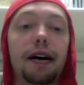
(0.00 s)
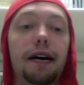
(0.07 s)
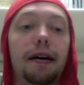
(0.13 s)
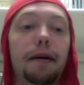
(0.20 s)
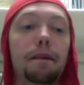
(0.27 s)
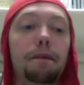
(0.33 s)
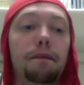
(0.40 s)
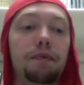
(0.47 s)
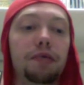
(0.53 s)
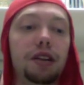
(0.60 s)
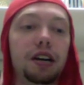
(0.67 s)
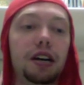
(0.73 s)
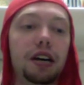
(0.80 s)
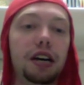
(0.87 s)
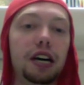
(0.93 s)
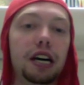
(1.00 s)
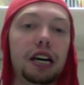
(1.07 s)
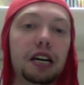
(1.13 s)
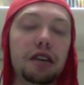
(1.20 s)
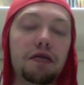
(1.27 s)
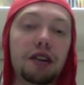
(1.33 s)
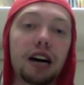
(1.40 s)
Um,
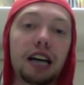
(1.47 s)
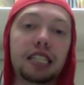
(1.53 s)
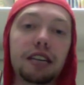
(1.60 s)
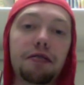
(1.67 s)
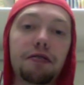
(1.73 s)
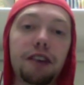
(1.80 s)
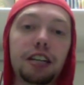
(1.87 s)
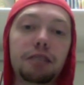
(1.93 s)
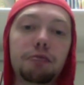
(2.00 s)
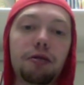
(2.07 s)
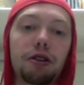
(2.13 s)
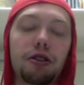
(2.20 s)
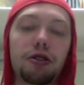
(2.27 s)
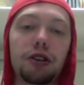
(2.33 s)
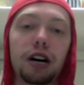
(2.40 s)
if you guys have Facebook,